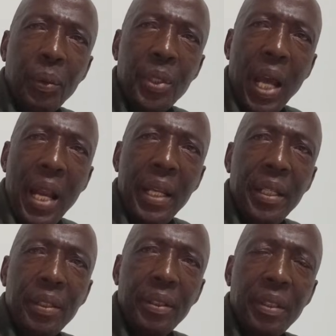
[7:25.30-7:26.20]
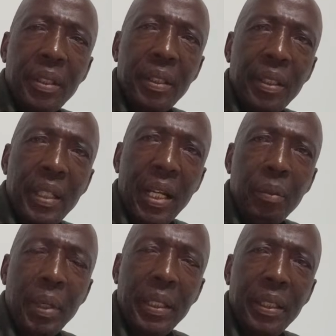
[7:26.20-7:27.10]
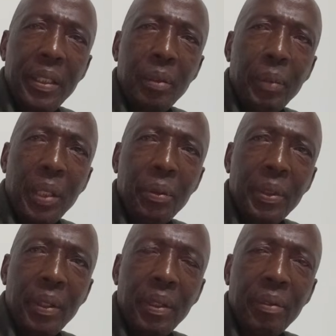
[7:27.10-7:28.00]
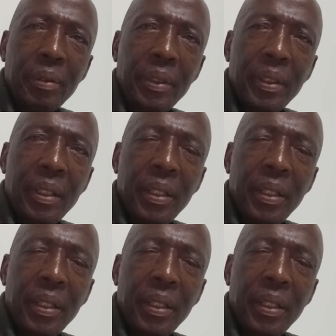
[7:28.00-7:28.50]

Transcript: challenge their repatriation back to South Africa.